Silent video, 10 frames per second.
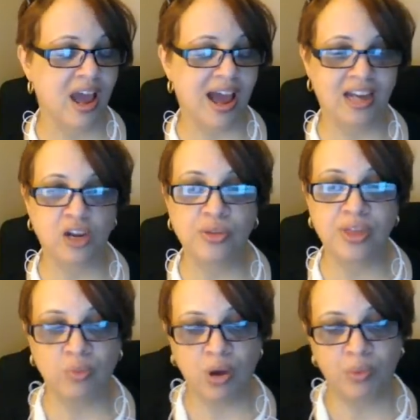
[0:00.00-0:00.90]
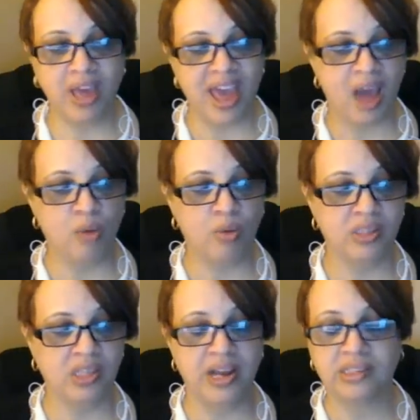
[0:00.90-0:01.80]
I knew that what we had
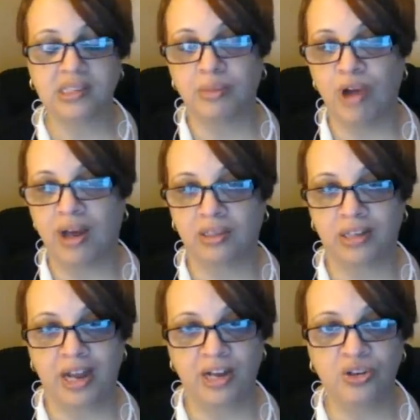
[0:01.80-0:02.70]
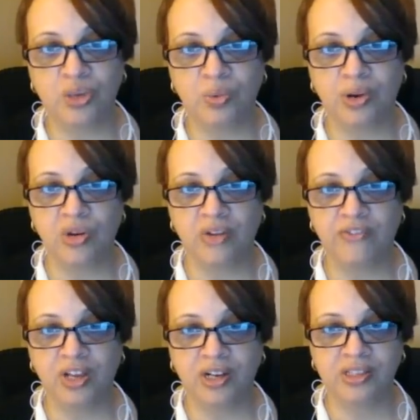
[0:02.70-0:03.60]
was an excellent product, and I knew you were in your
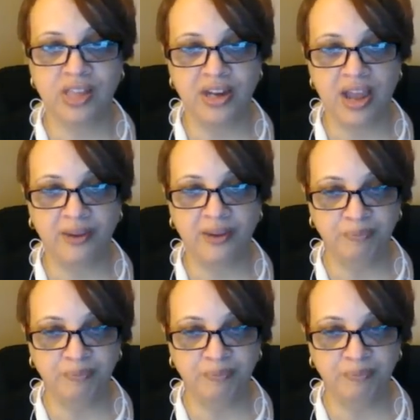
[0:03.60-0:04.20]
feelings that day.